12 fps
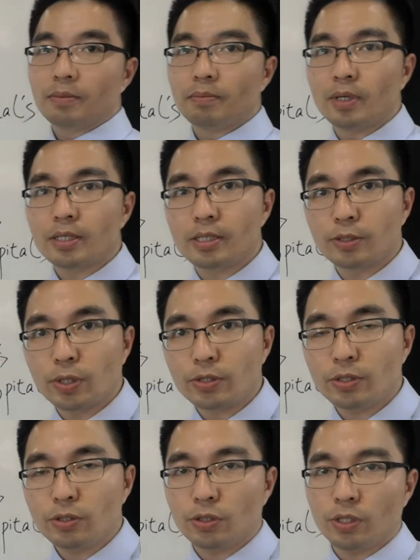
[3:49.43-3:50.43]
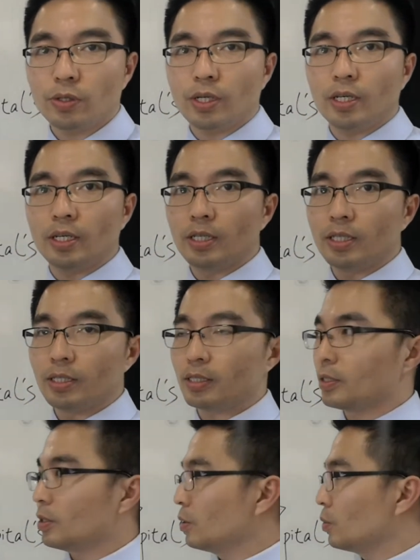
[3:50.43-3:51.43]
My suggestion to you
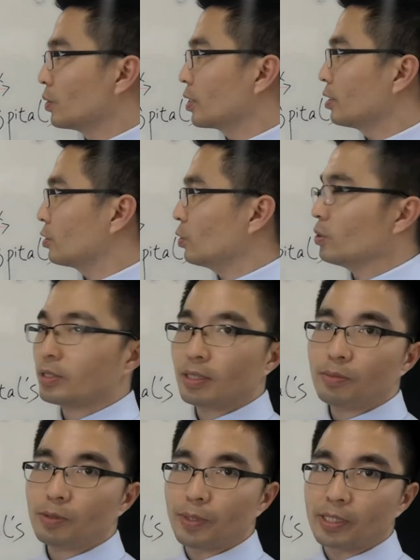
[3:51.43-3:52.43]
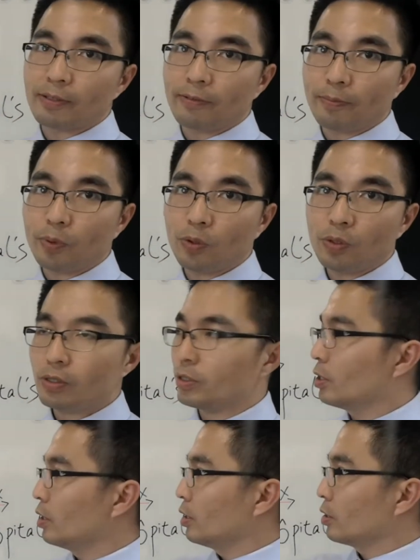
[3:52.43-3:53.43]
is you can choose some specific points